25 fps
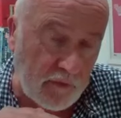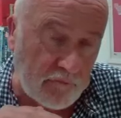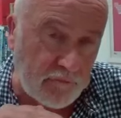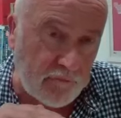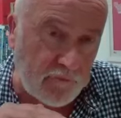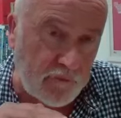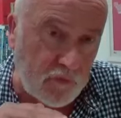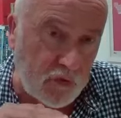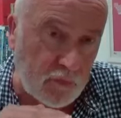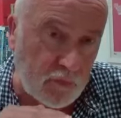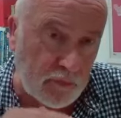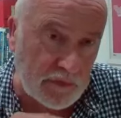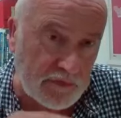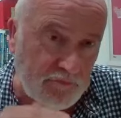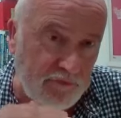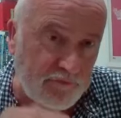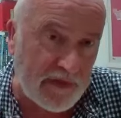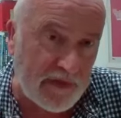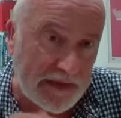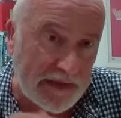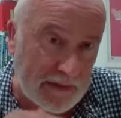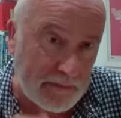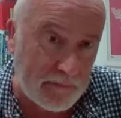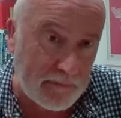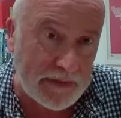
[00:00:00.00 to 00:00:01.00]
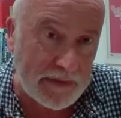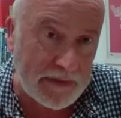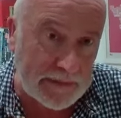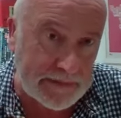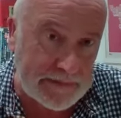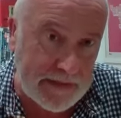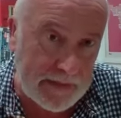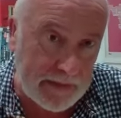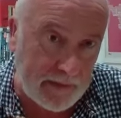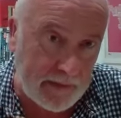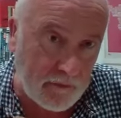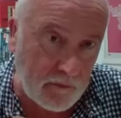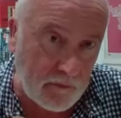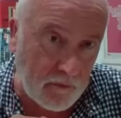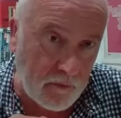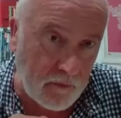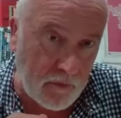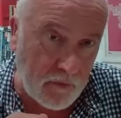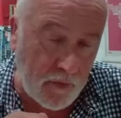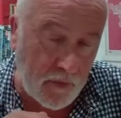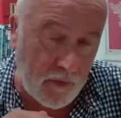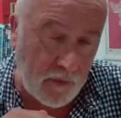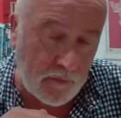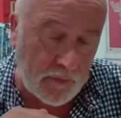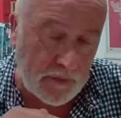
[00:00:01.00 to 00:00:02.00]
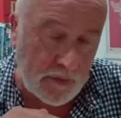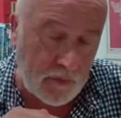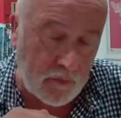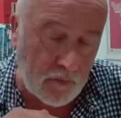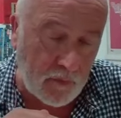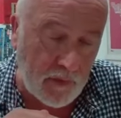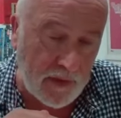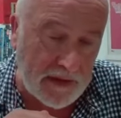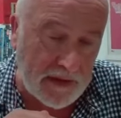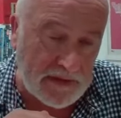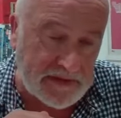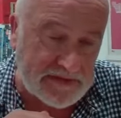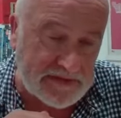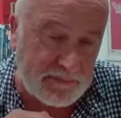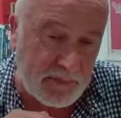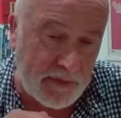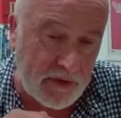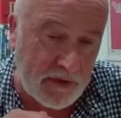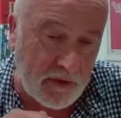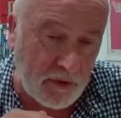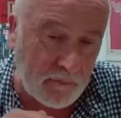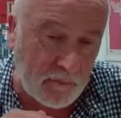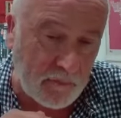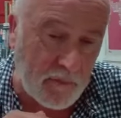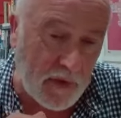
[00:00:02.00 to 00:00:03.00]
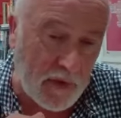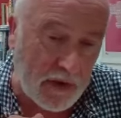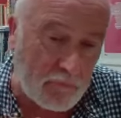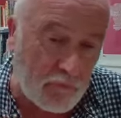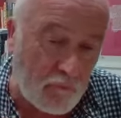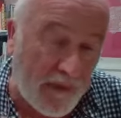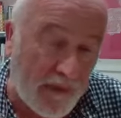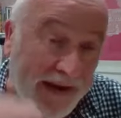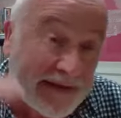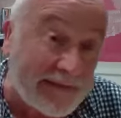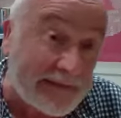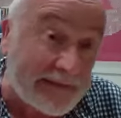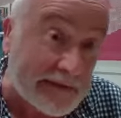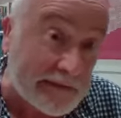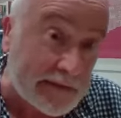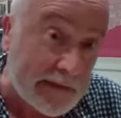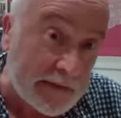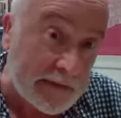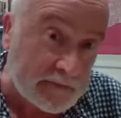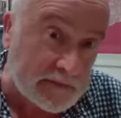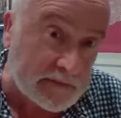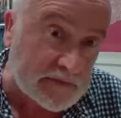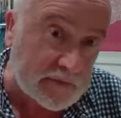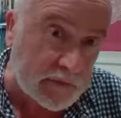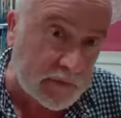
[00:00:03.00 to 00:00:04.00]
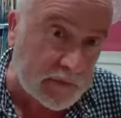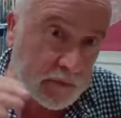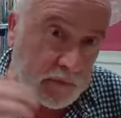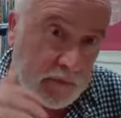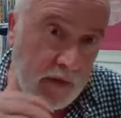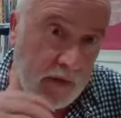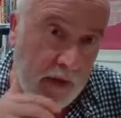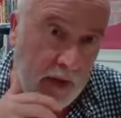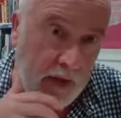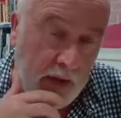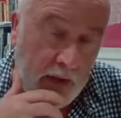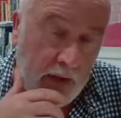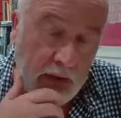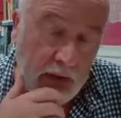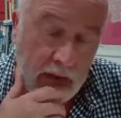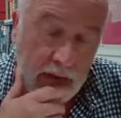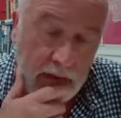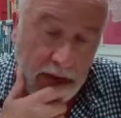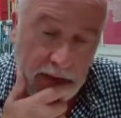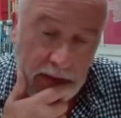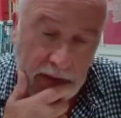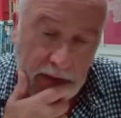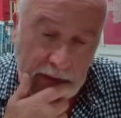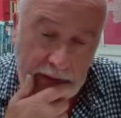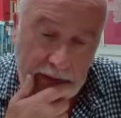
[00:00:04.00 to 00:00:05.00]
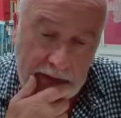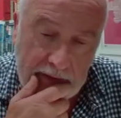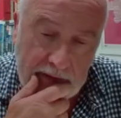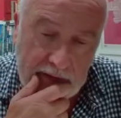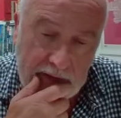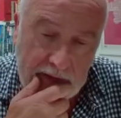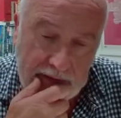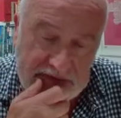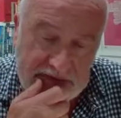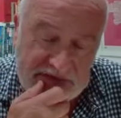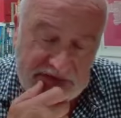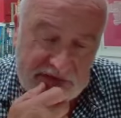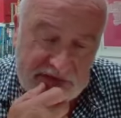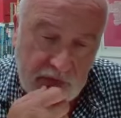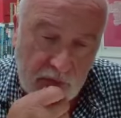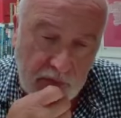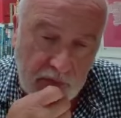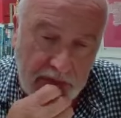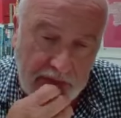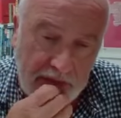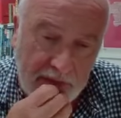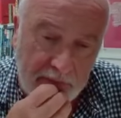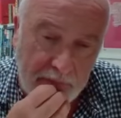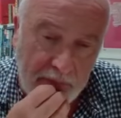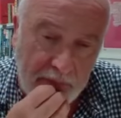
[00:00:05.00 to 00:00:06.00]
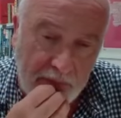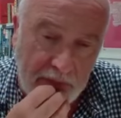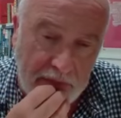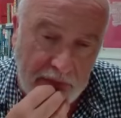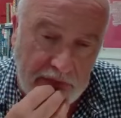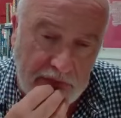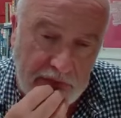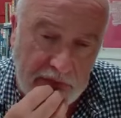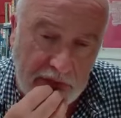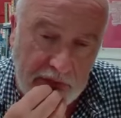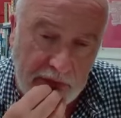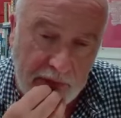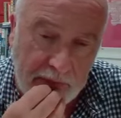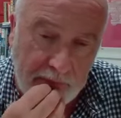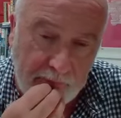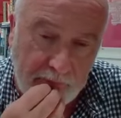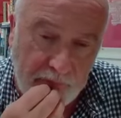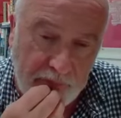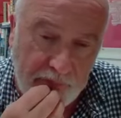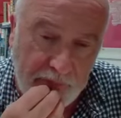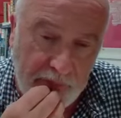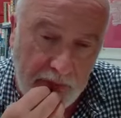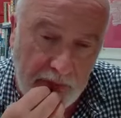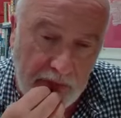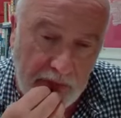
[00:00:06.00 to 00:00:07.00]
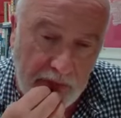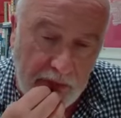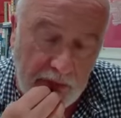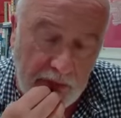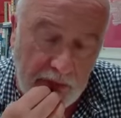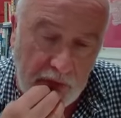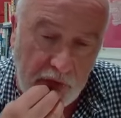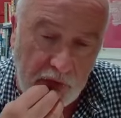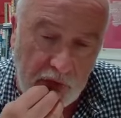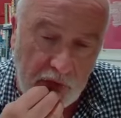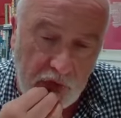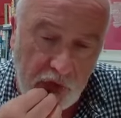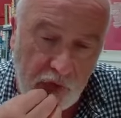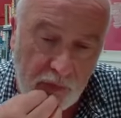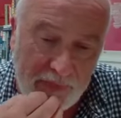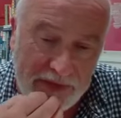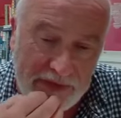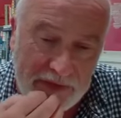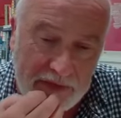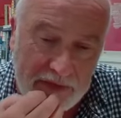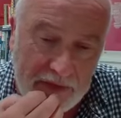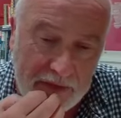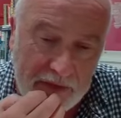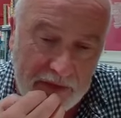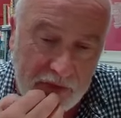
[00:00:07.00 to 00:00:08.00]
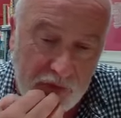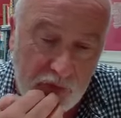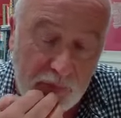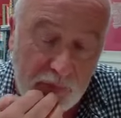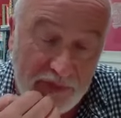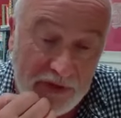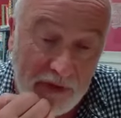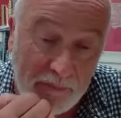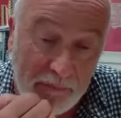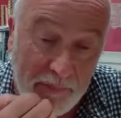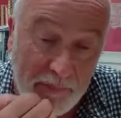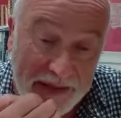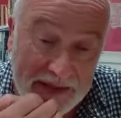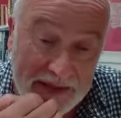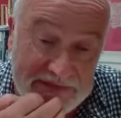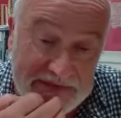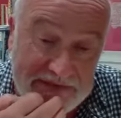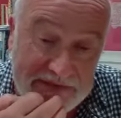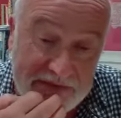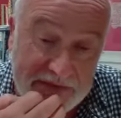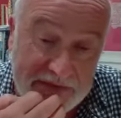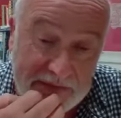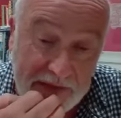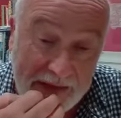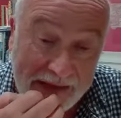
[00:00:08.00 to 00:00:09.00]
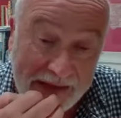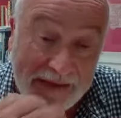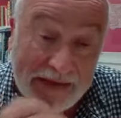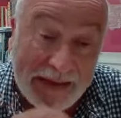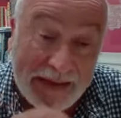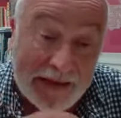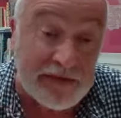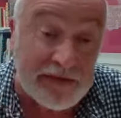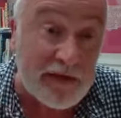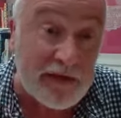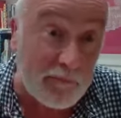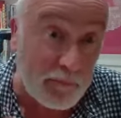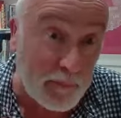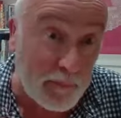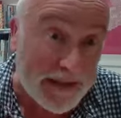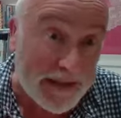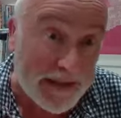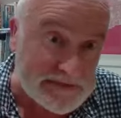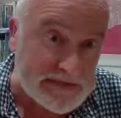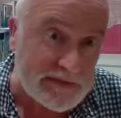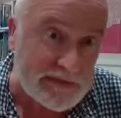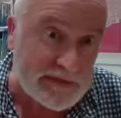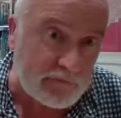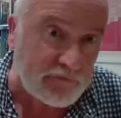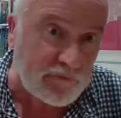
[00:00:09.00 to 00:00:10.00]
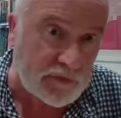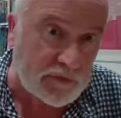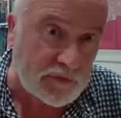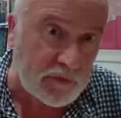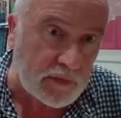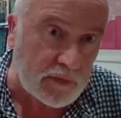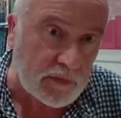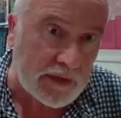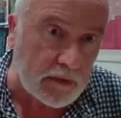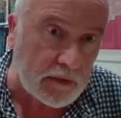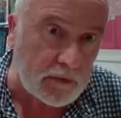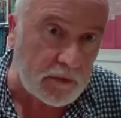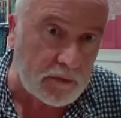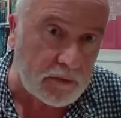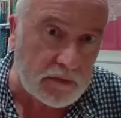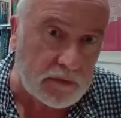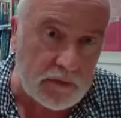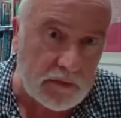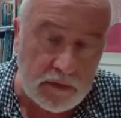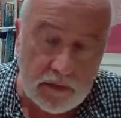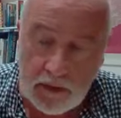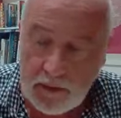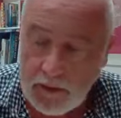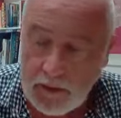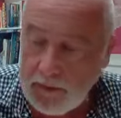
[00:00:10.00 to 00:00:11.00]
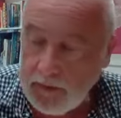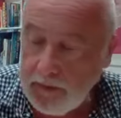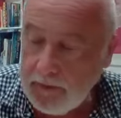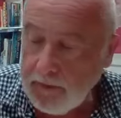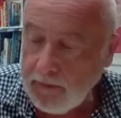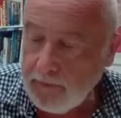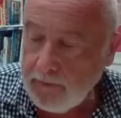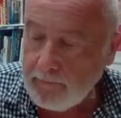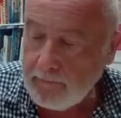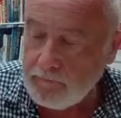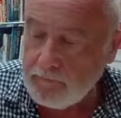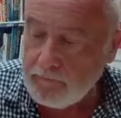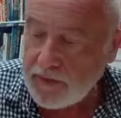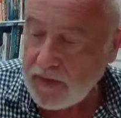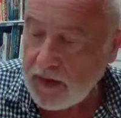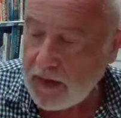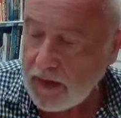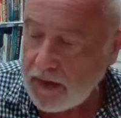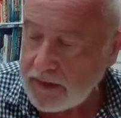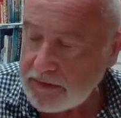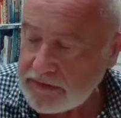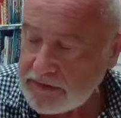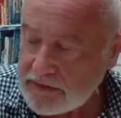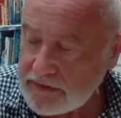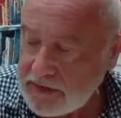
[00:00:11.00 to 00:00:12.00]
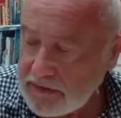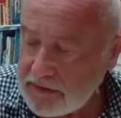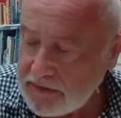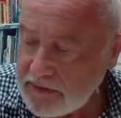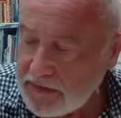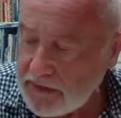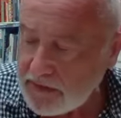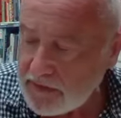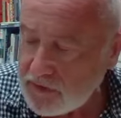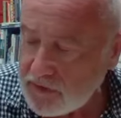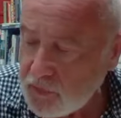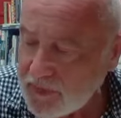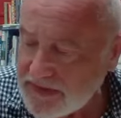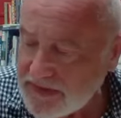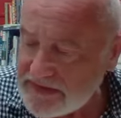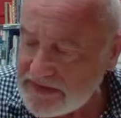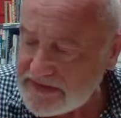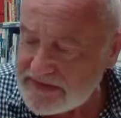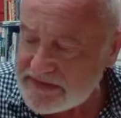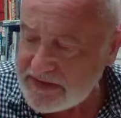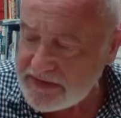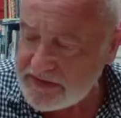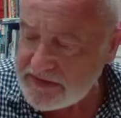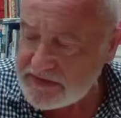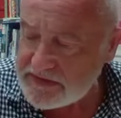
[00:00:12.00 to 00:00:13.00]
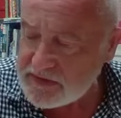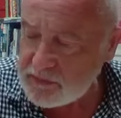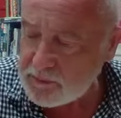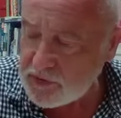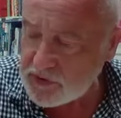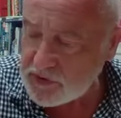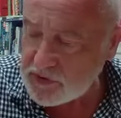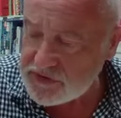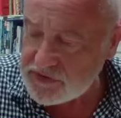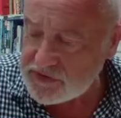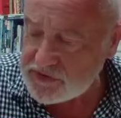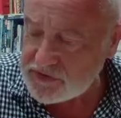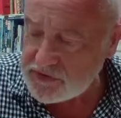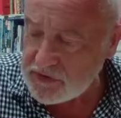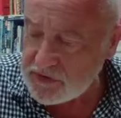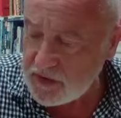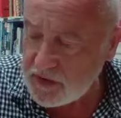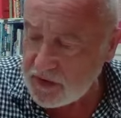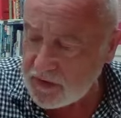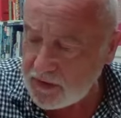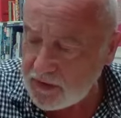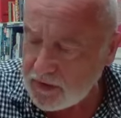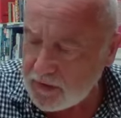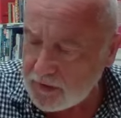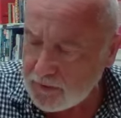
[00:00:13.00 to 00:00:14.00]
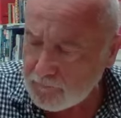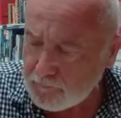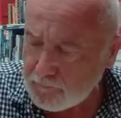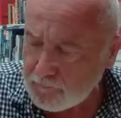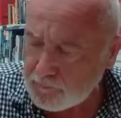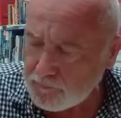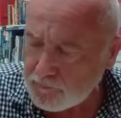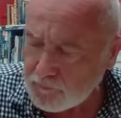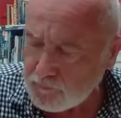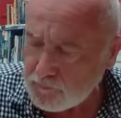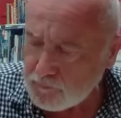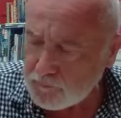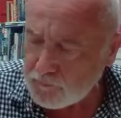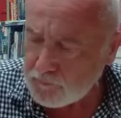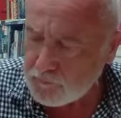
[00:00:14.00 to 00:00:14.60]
of human fallibility or, or, you know has become erected into uh, a, story about um, human human capacity and incapacity for doing good and you know he's seen so much um,